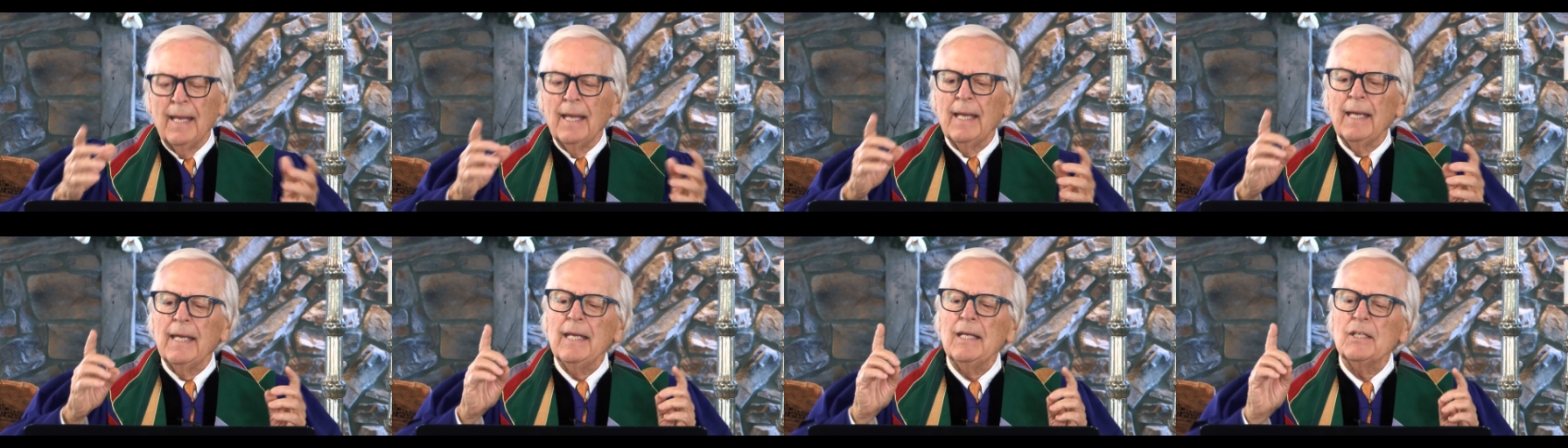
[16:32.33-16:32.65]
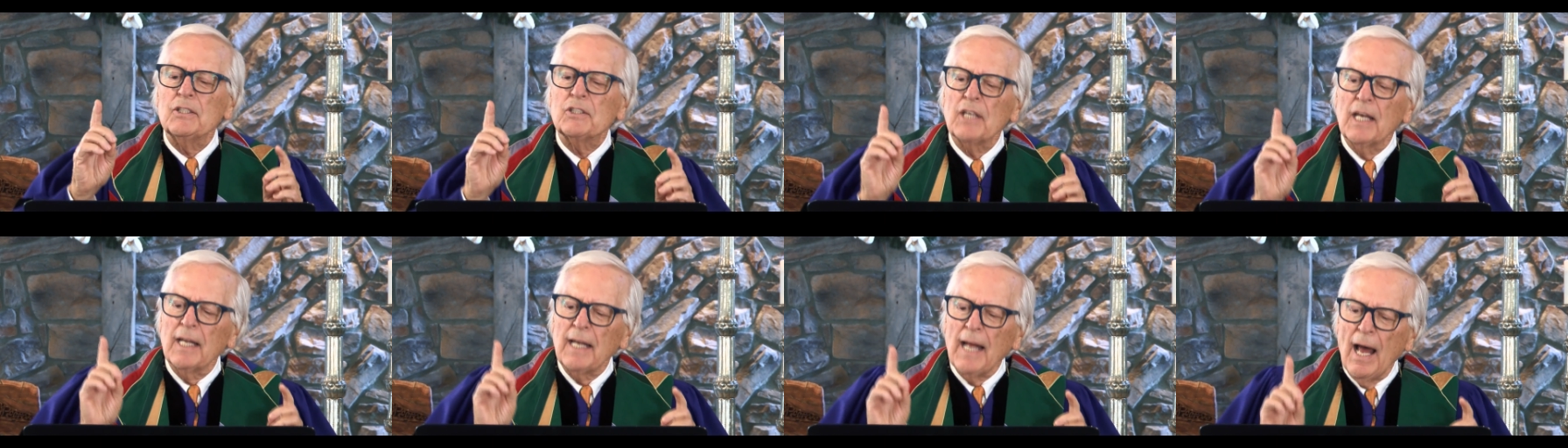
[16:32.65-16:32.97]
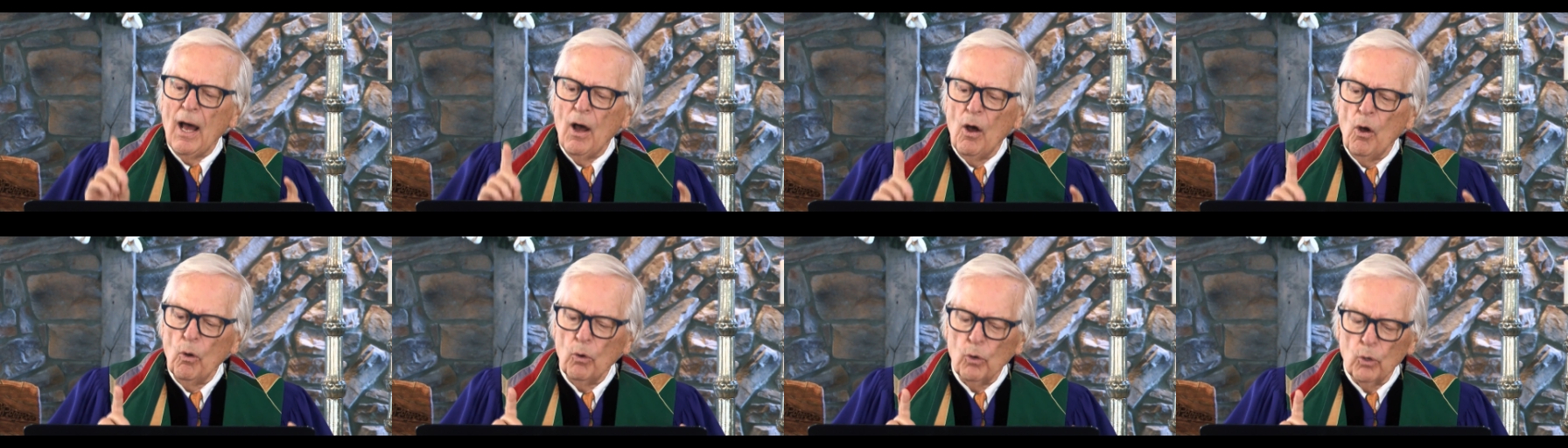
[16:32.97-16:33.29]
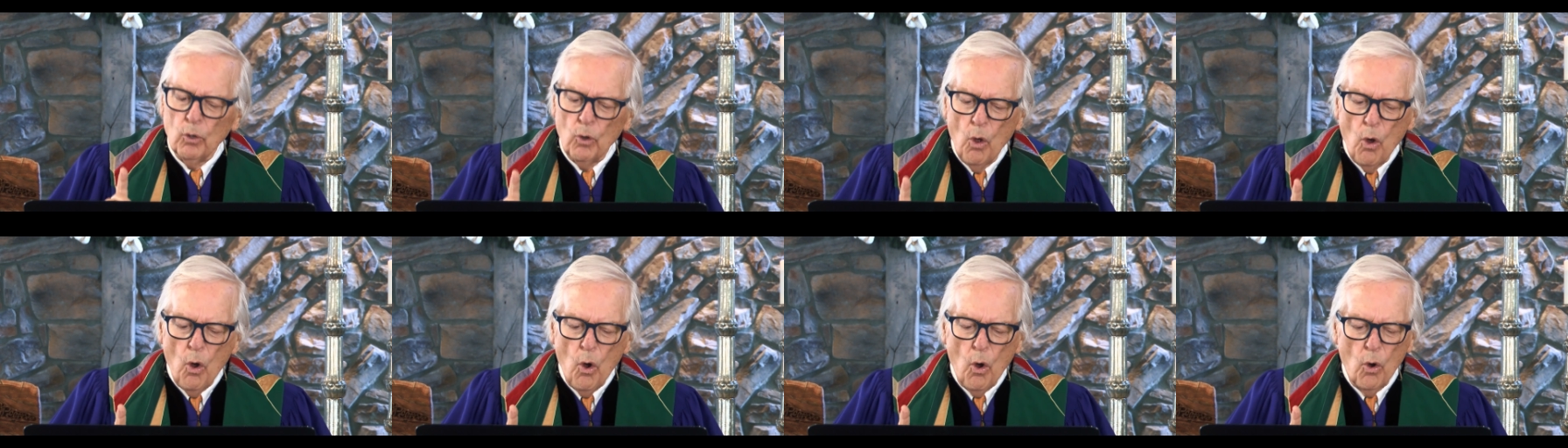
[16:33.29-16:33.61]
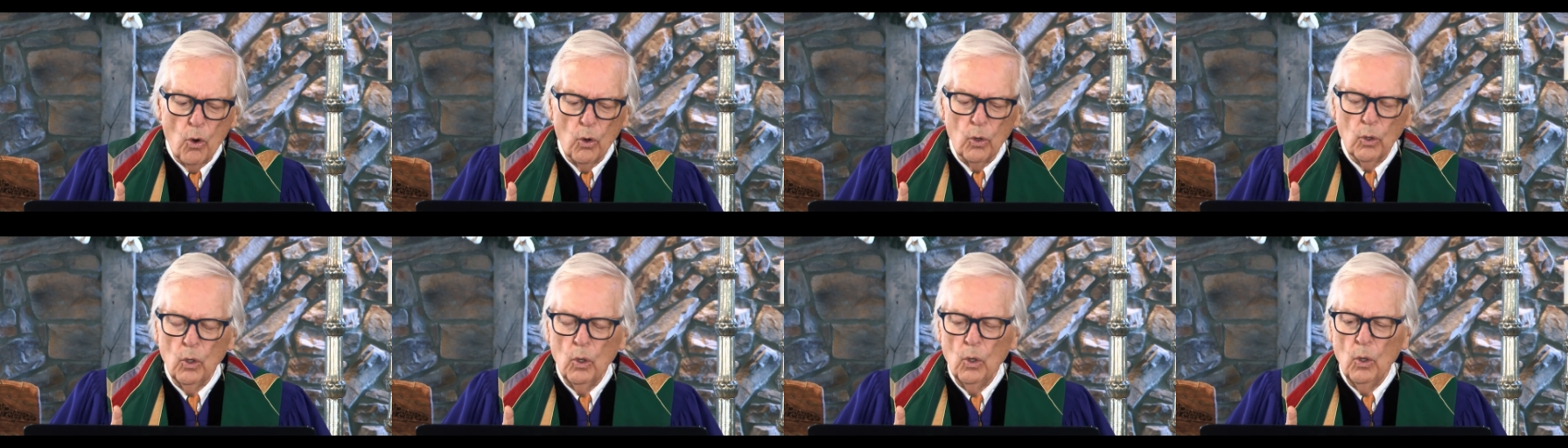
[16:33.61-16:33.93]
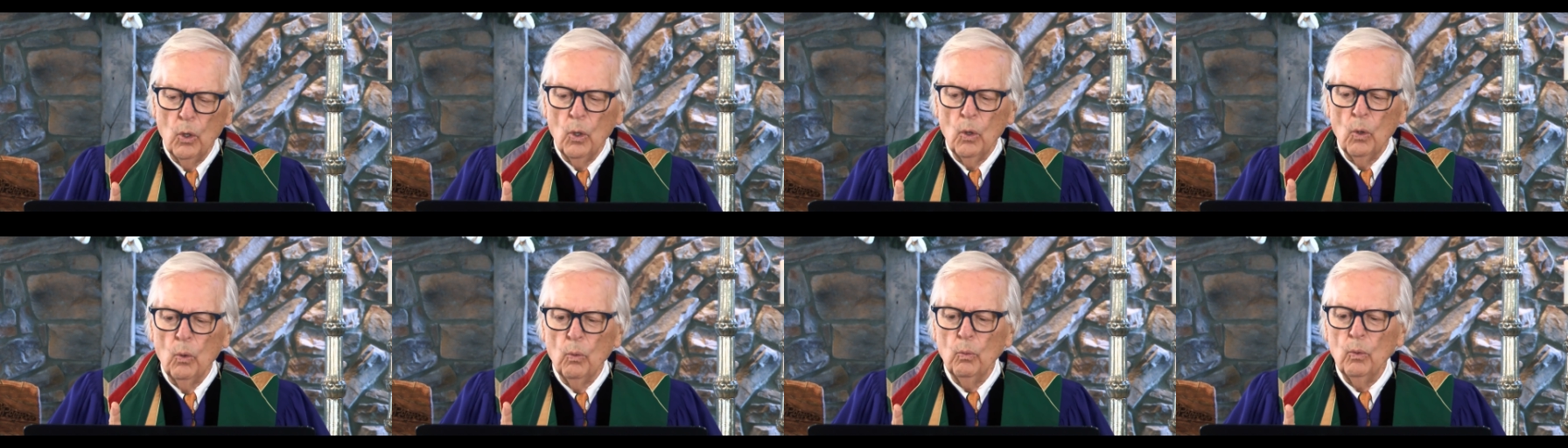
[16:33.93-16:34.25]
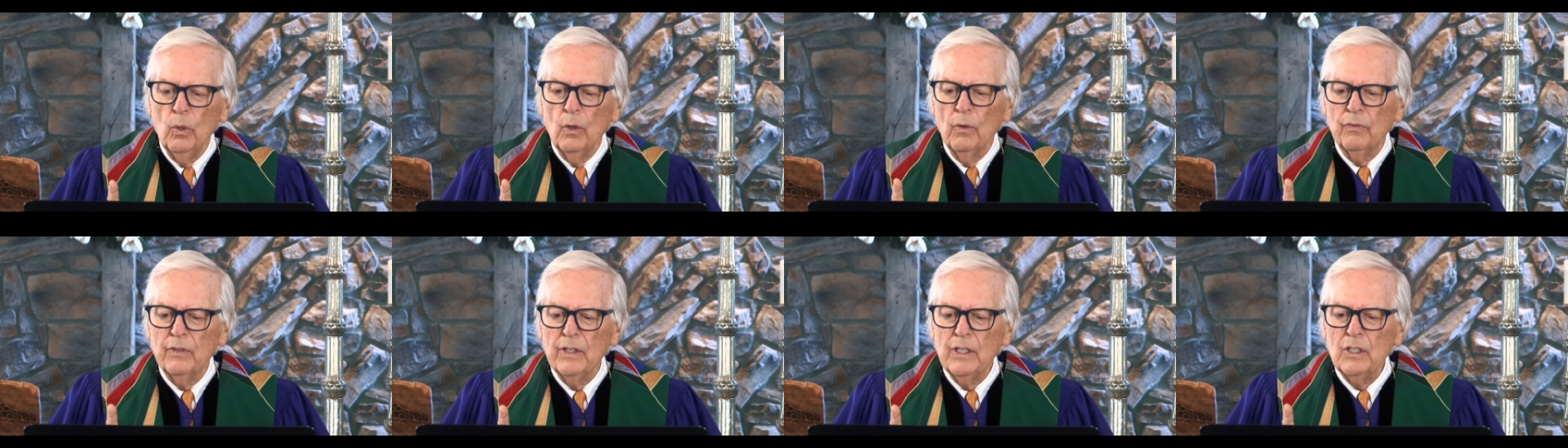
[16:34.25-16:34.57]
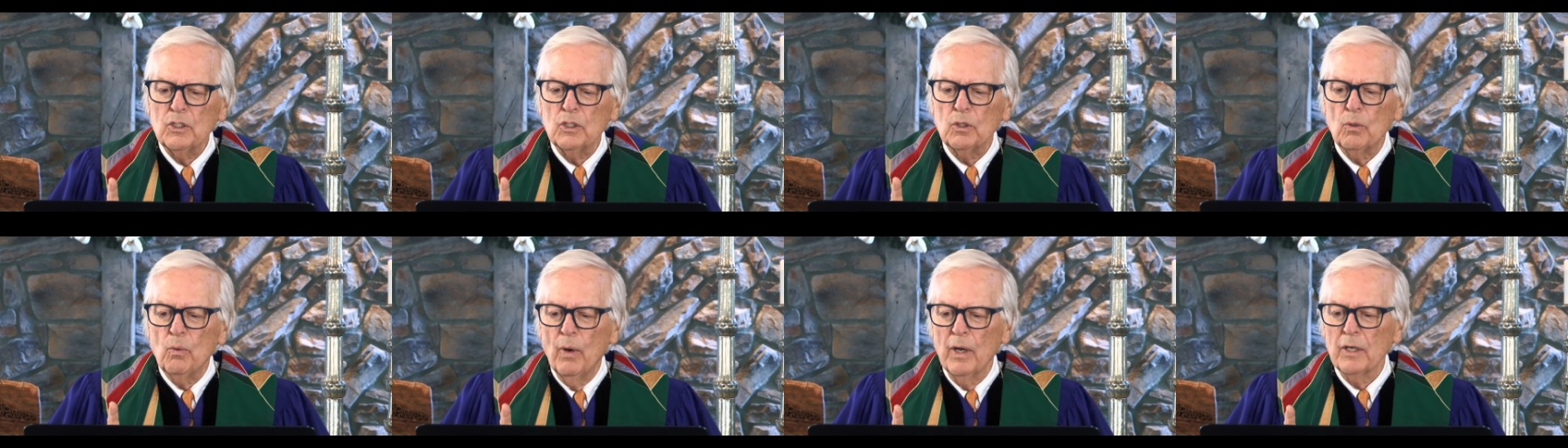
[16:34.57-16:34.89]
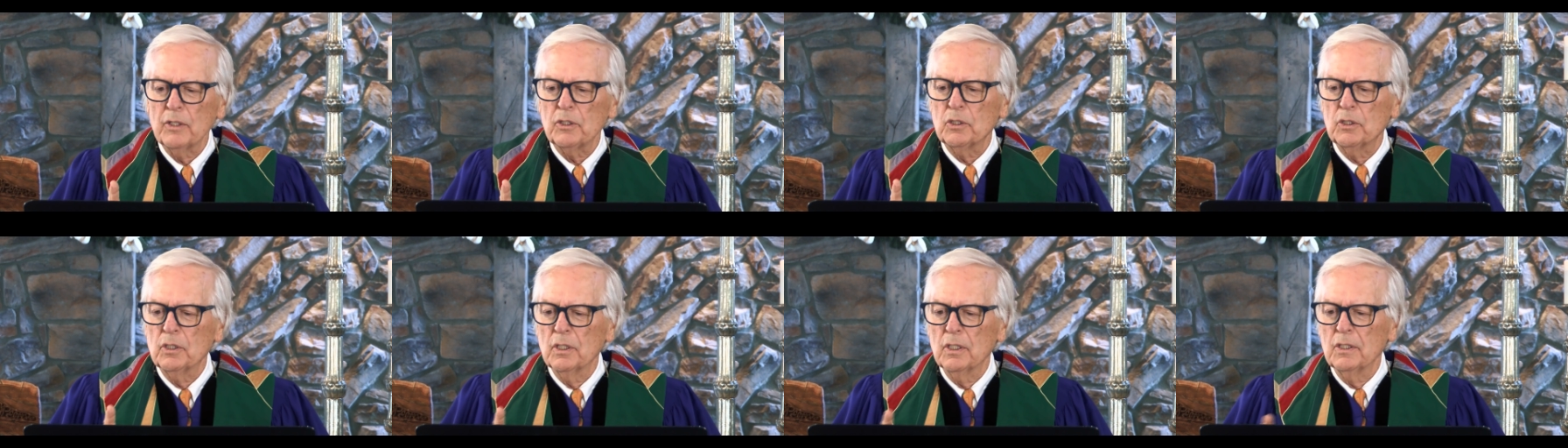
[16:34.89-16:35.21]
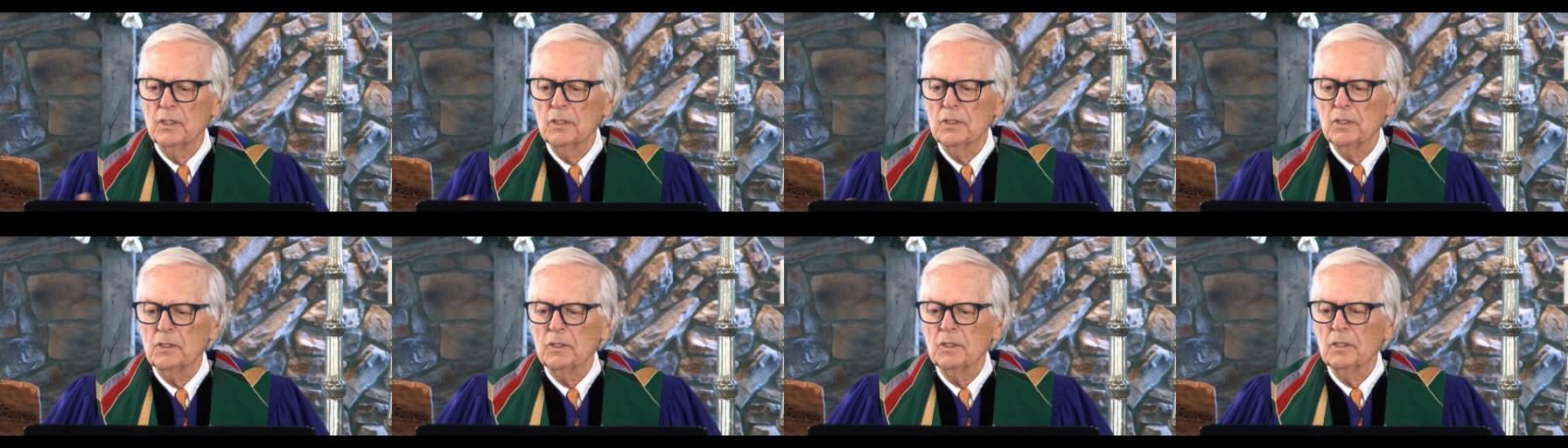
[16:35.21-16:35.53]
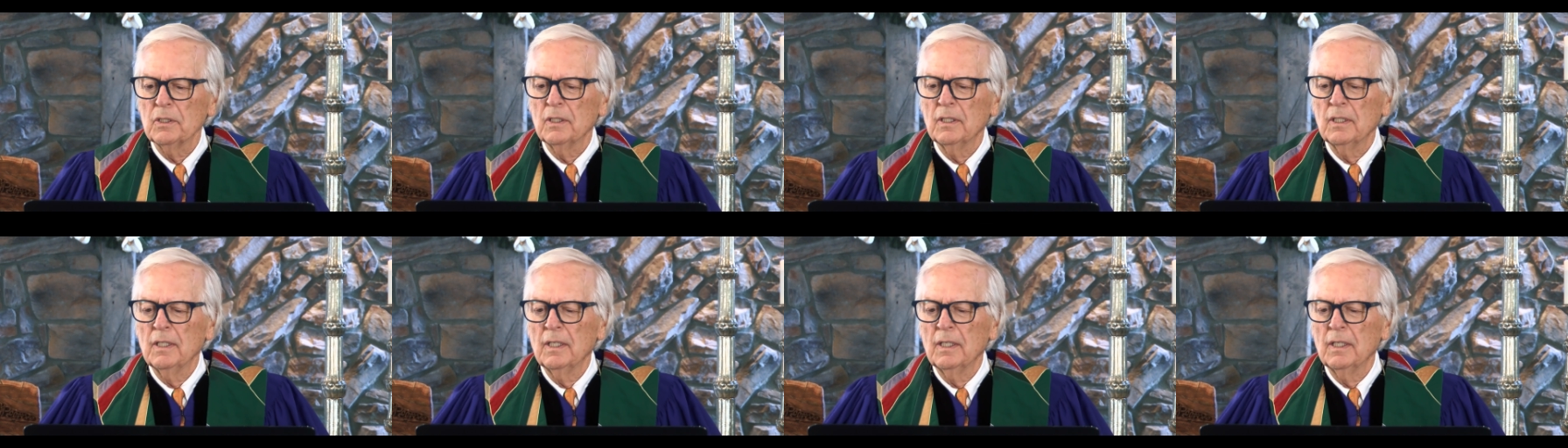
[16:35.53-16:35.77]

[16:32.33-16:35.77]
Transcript: He said, how long will these questions